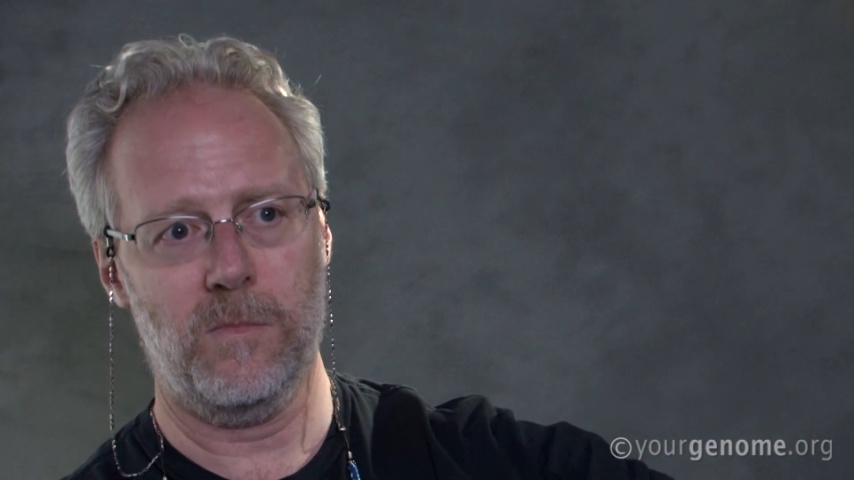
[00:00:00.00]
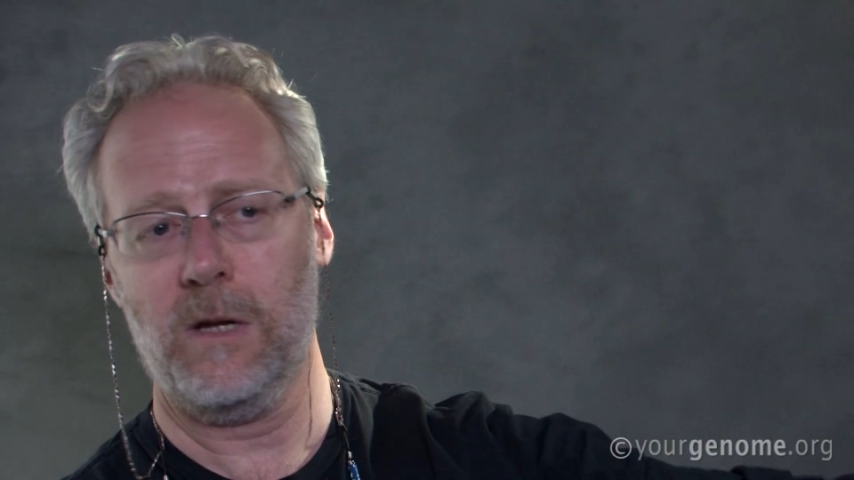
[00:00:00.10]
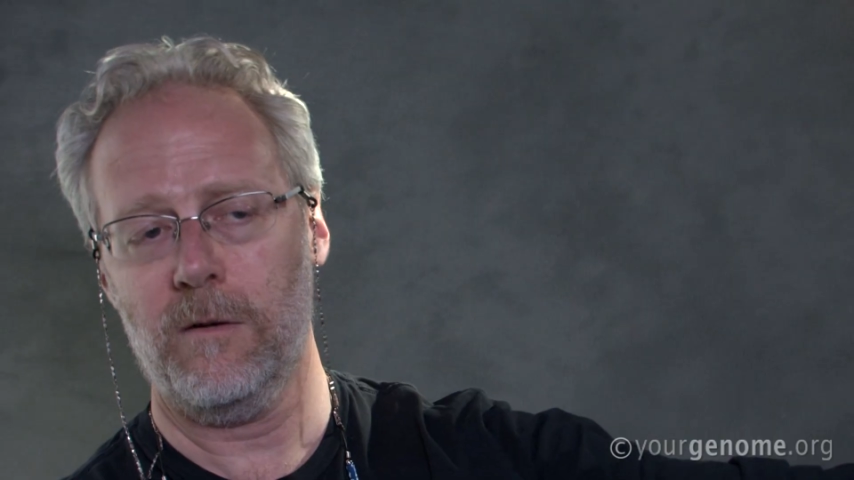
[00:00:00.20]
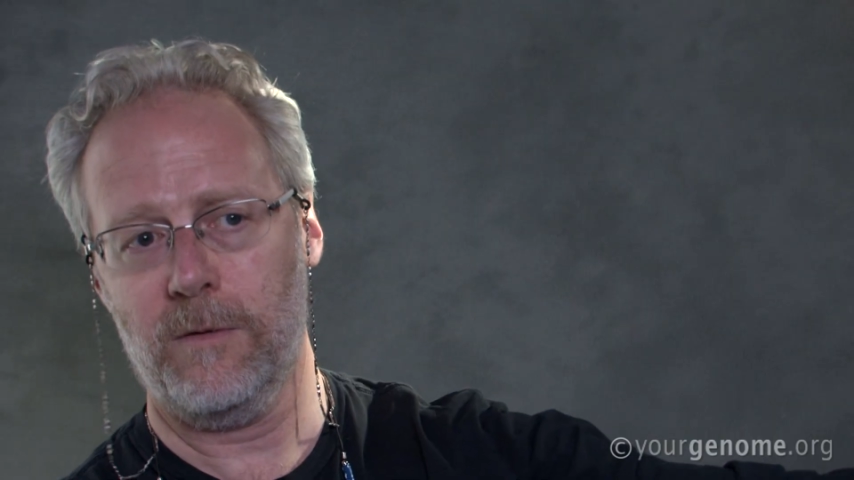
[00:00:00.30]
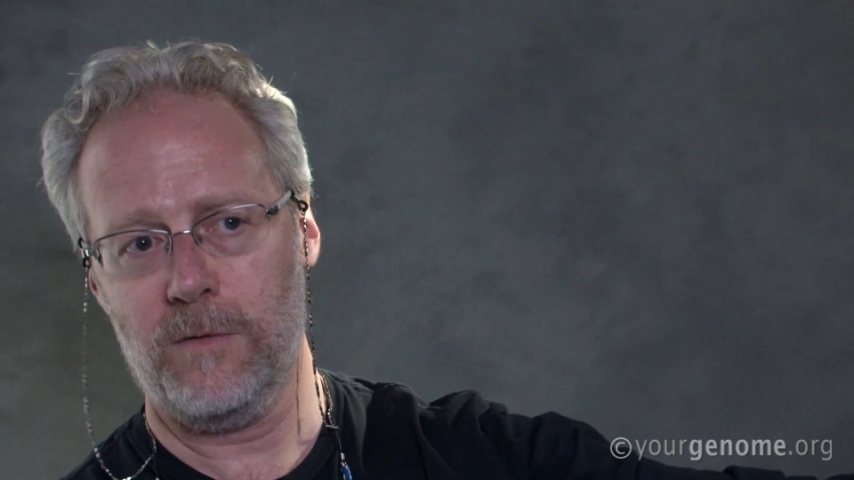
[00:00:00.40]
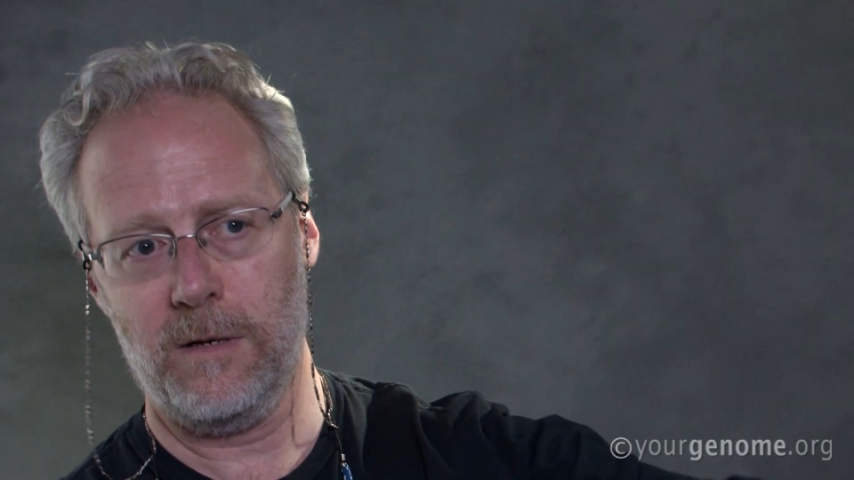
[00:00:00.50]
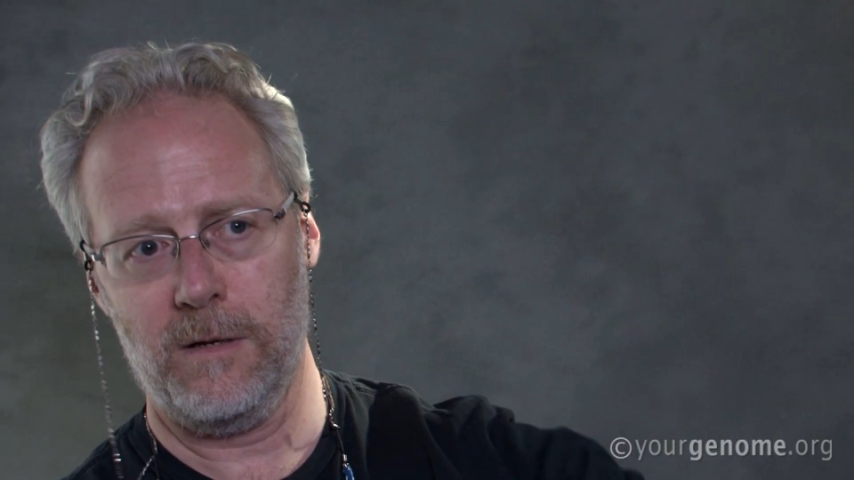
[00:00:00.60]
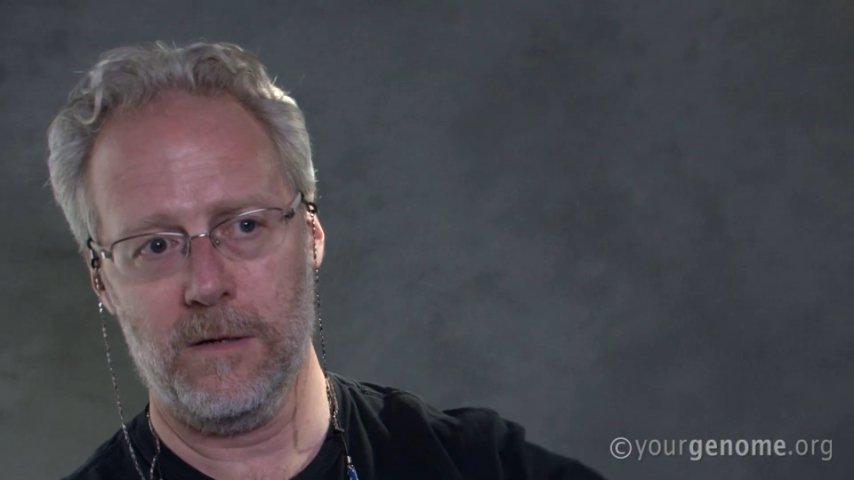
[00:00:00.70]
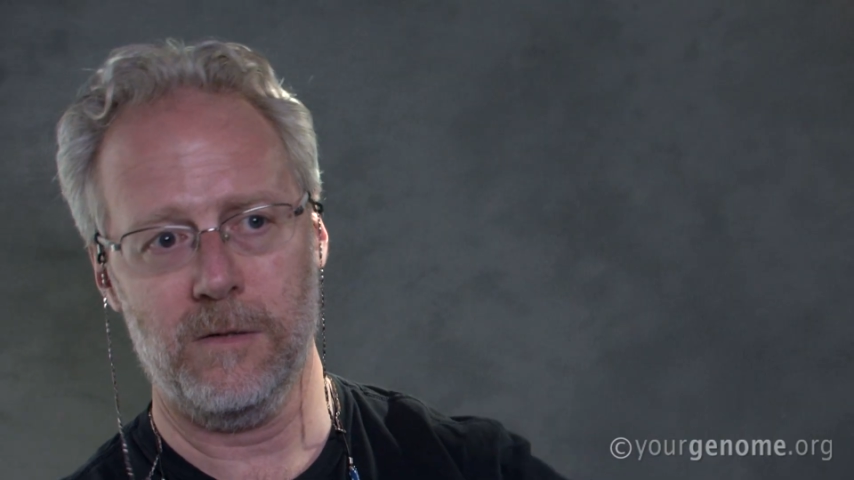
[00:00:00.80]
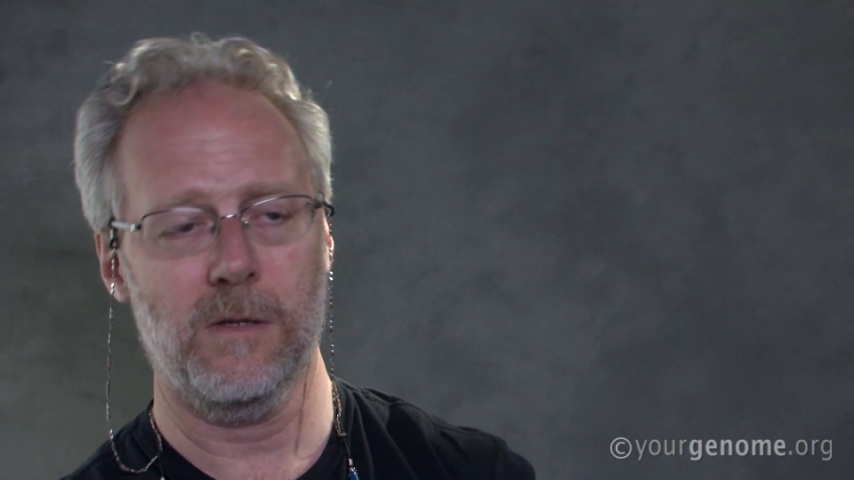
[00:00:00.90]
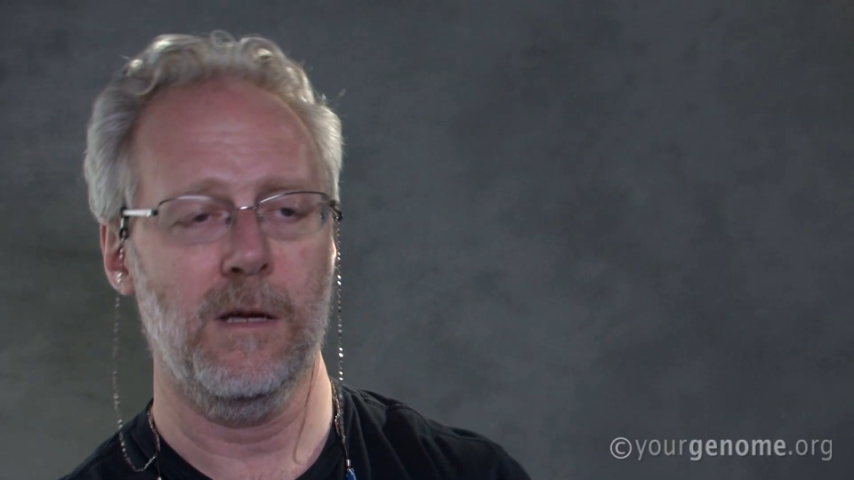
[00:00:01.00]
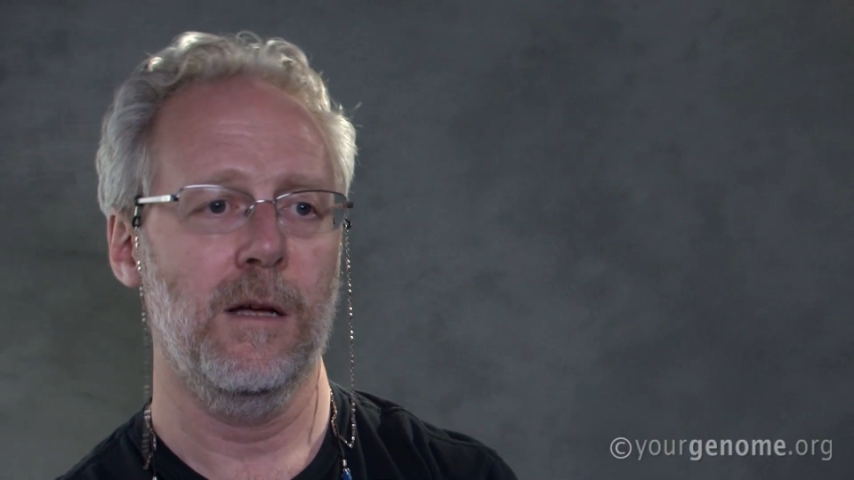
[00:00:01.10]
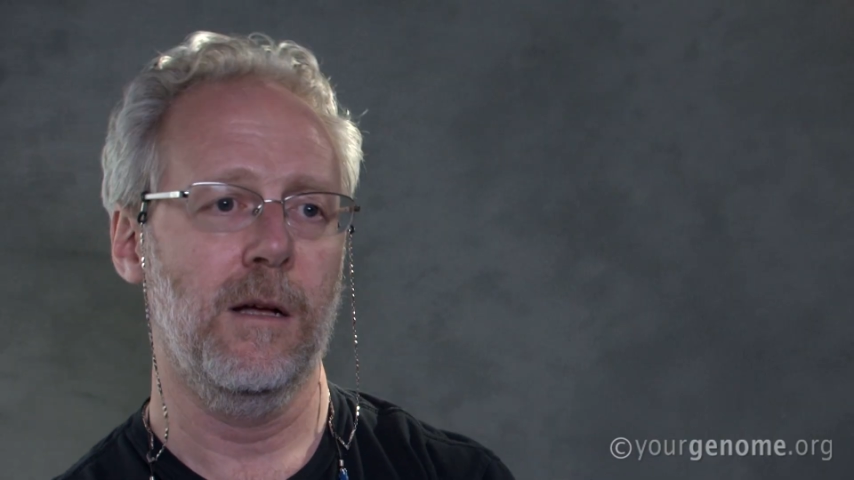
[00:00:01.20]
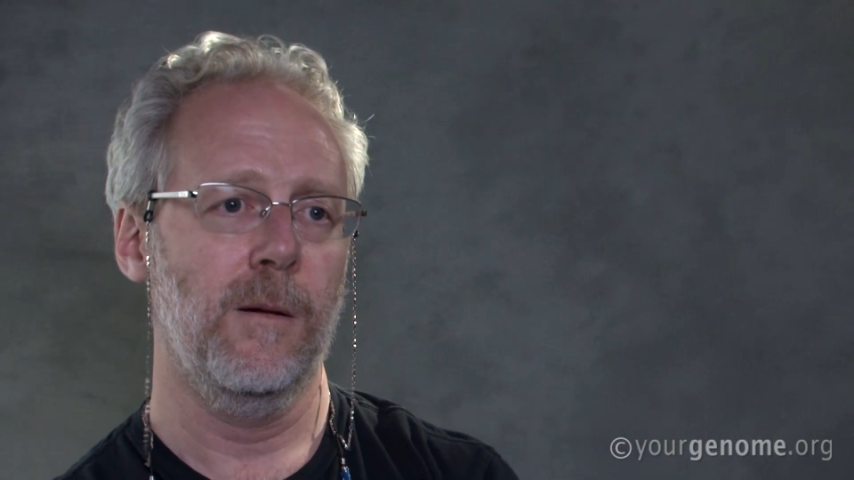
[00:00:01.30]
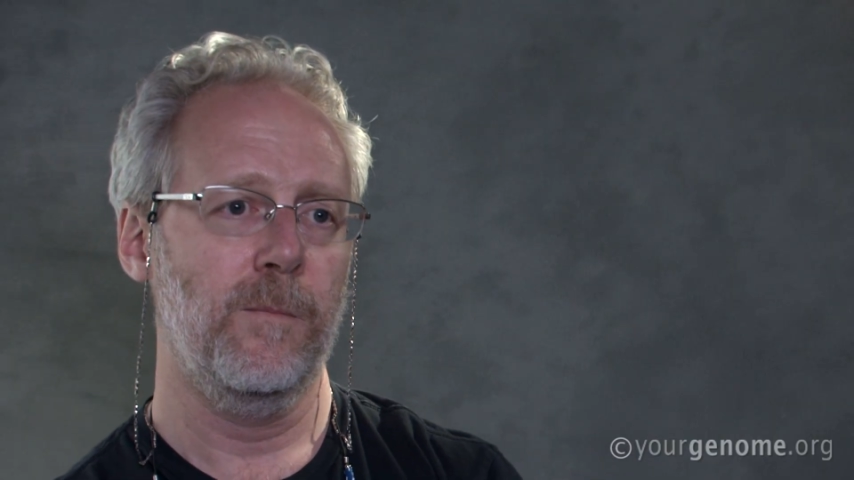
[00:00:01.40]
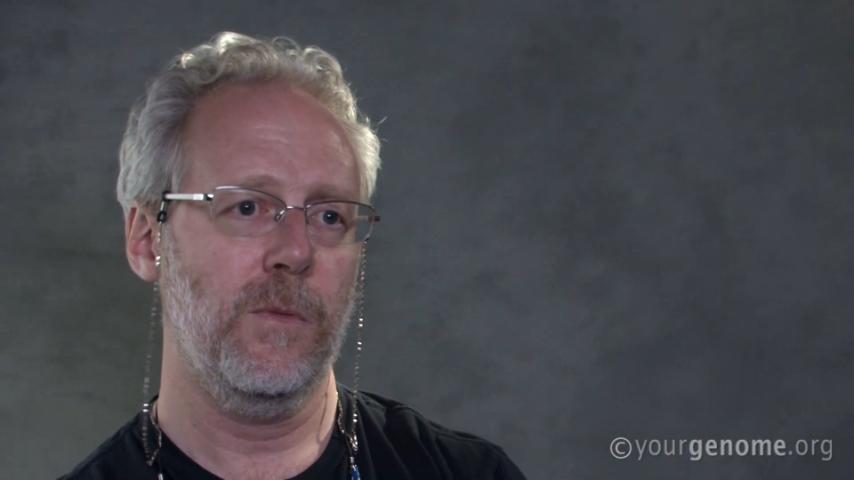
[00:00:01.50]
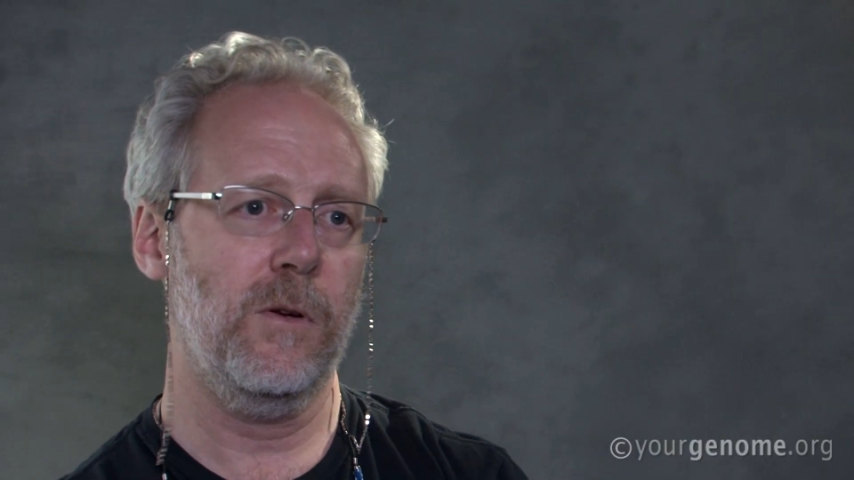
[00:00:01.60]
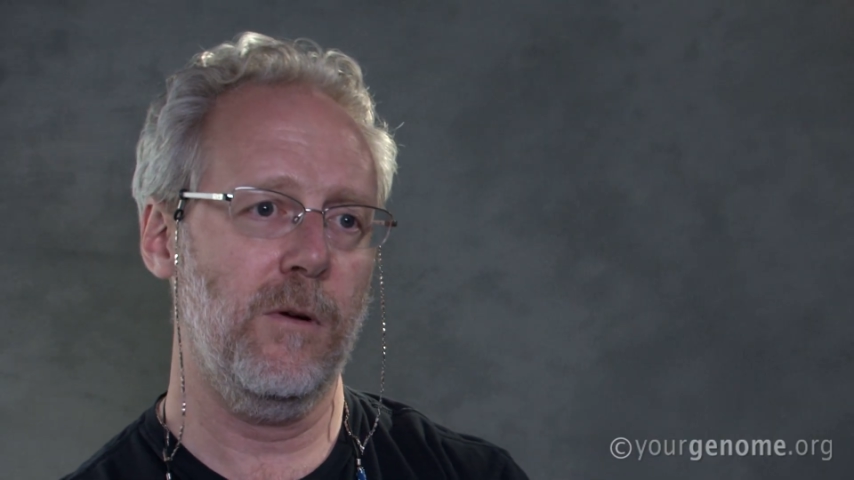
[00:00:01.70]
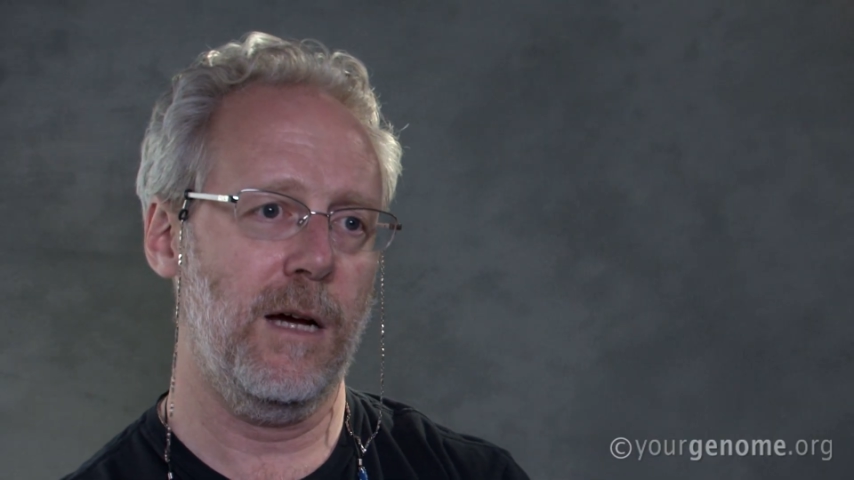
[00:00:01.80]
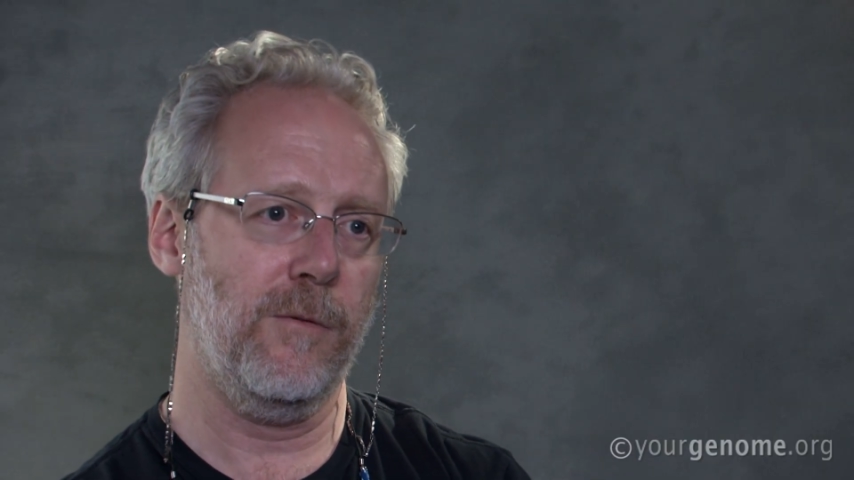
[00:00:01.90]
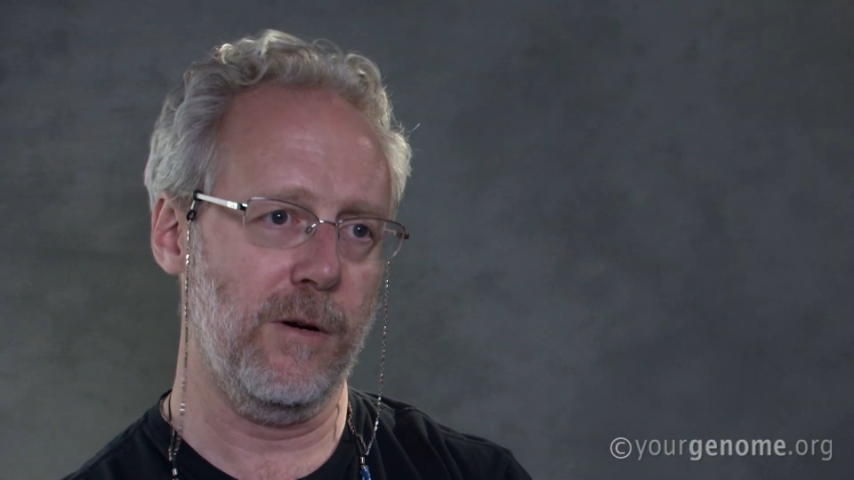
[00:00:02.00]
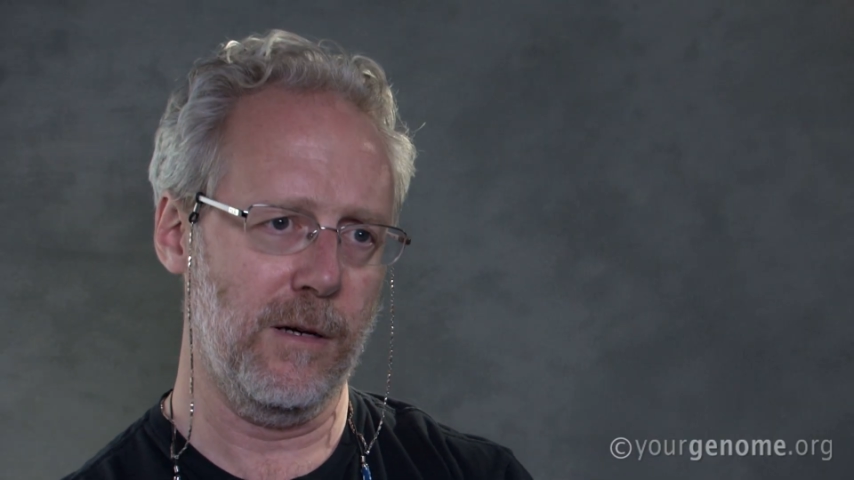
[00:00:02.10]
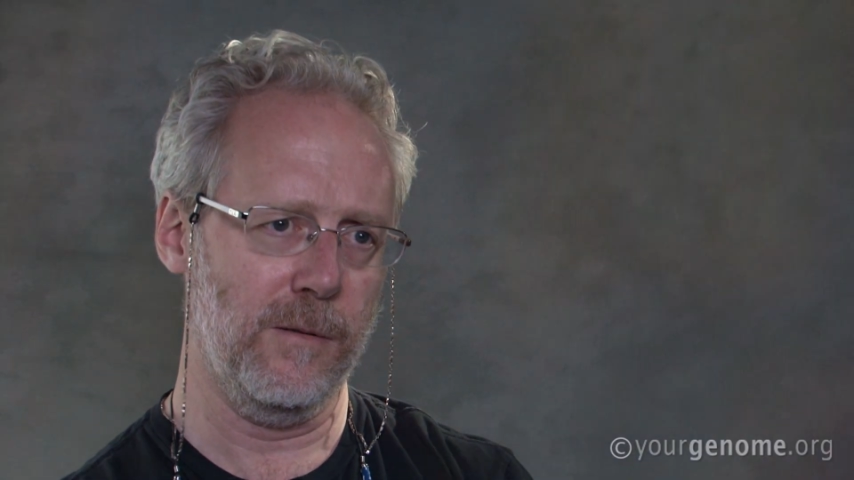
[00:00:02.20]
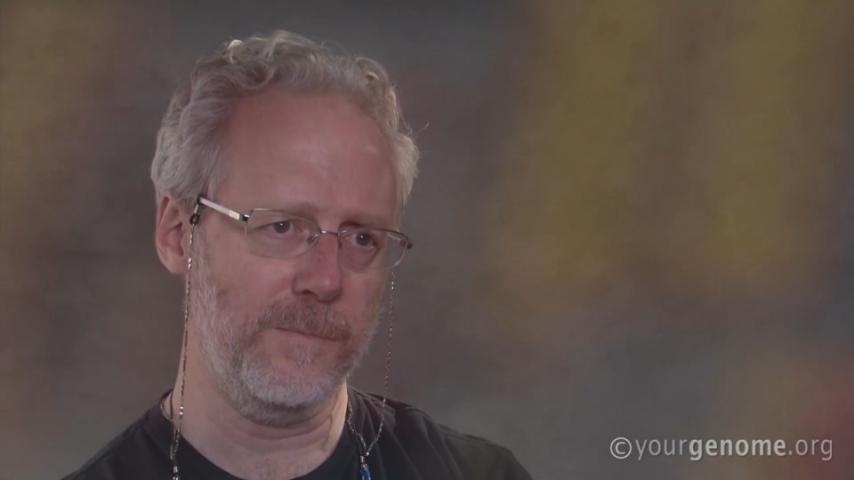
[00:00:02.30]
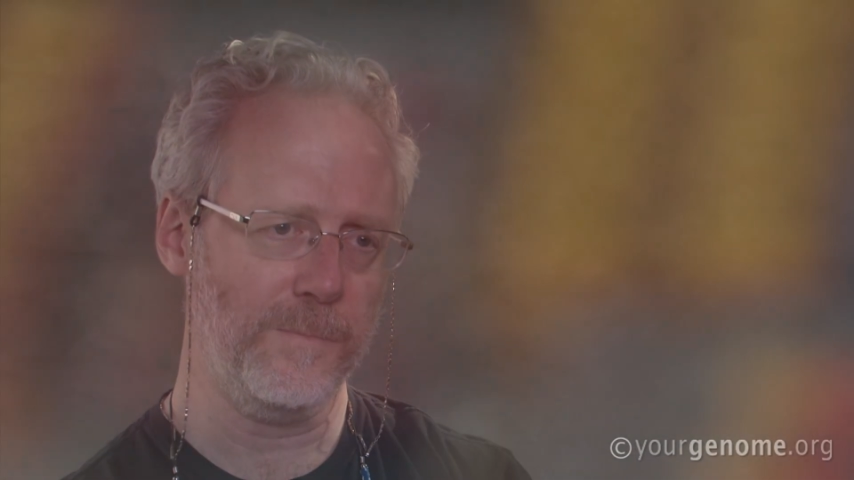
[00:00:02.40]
10 or 15 years through Africa.